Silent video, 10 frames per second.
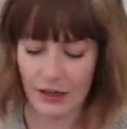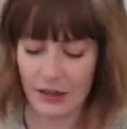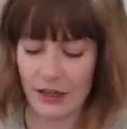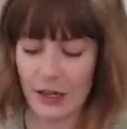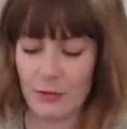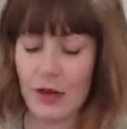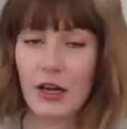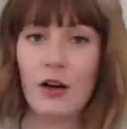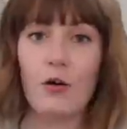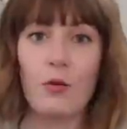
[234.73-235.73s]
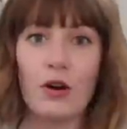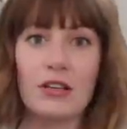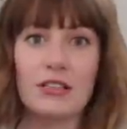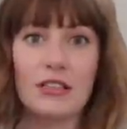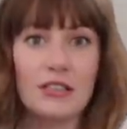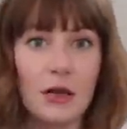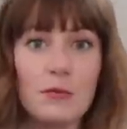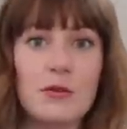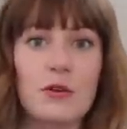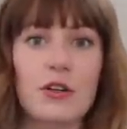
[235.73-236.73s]
um, was
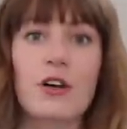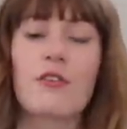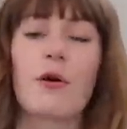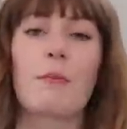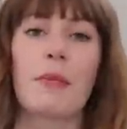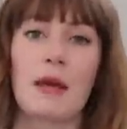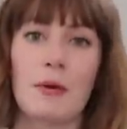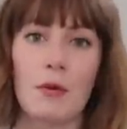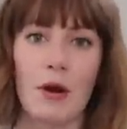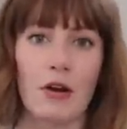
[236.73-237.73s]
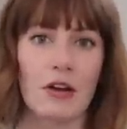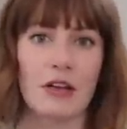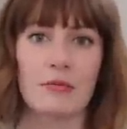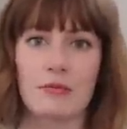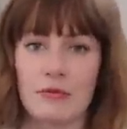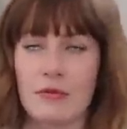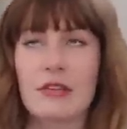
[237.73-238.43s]
some sort of baby wearing